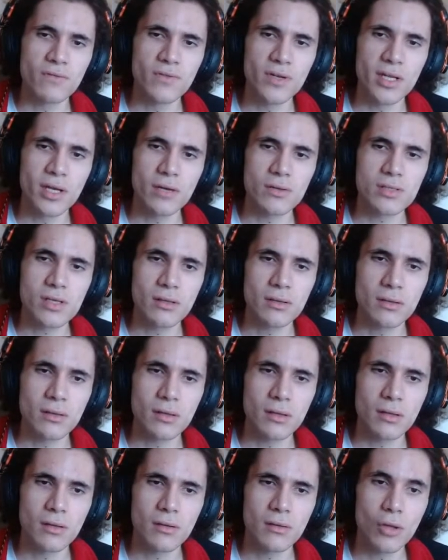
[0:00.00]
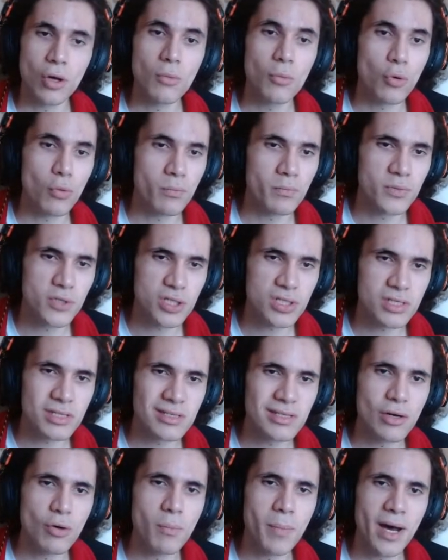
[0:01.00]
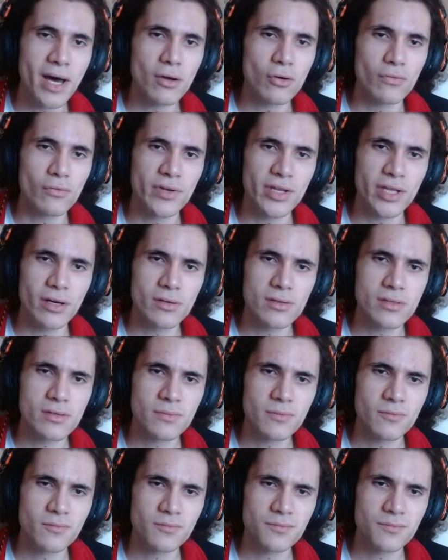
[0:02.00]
videos and normal just still panel videos.